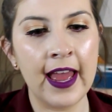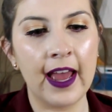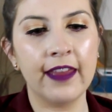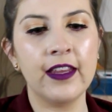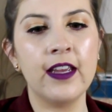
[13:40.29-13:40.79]

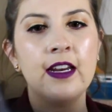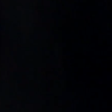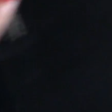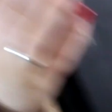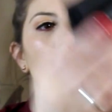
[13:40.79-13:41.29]
And then
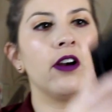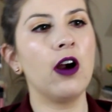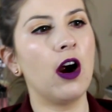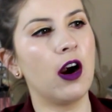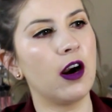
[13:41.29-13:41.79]
here
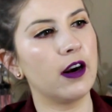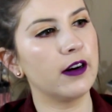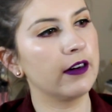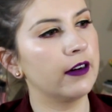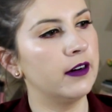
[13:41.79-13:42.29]

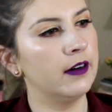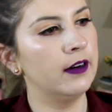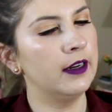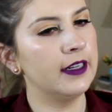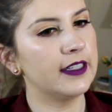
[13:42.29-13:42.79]
are,
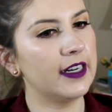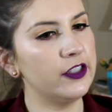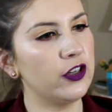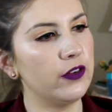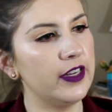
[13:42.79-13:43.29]
did I
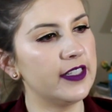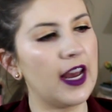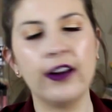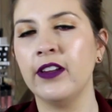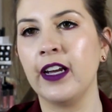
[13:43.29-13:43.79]
show these?
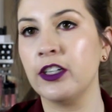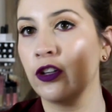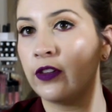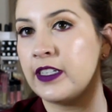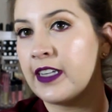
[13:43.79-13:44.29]
I don't think I
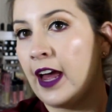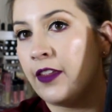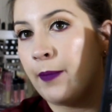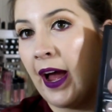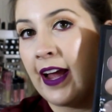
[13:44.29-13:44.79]
showed these
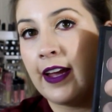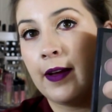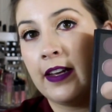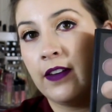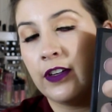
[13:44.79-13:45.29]
yet. My
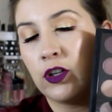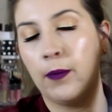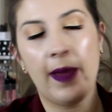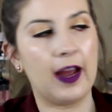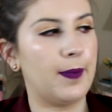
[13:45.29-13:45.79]
individual
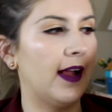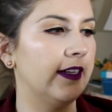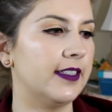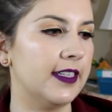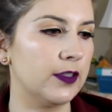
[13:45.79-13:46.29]
MAC
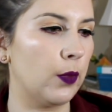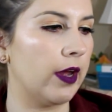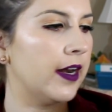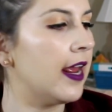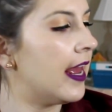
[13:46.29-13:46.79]
palettes. This
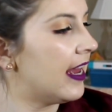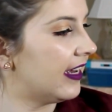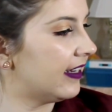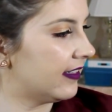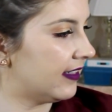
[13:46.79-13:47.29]
one
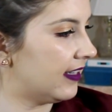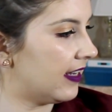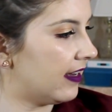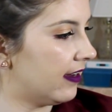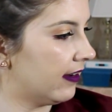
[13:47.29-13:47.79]
is
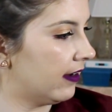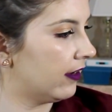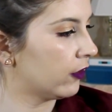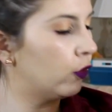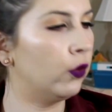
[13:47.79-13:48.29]
the
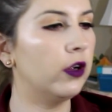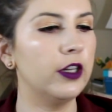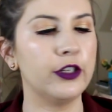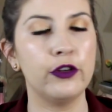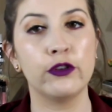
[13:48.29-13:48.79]

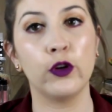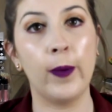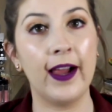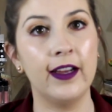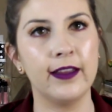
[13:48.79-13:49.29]
Cool Neutral
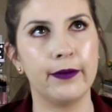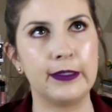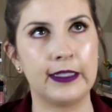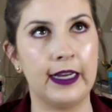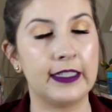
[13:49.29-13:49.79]
palette that
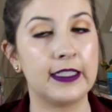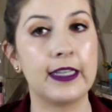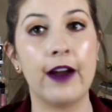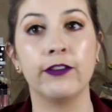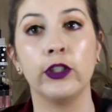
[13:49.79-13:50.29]
was like
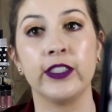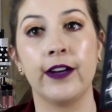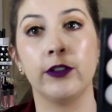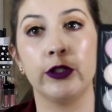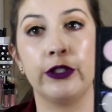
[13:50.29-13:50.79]

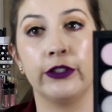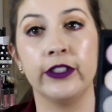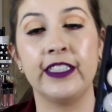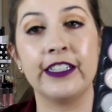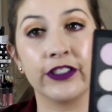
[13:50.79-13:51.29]
several
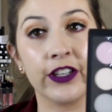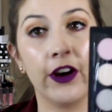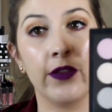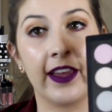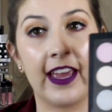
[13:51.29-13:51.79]
years
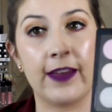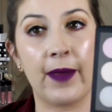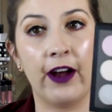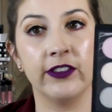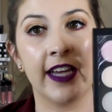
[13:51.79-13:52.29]
ago that came
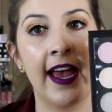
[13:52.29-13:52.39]
out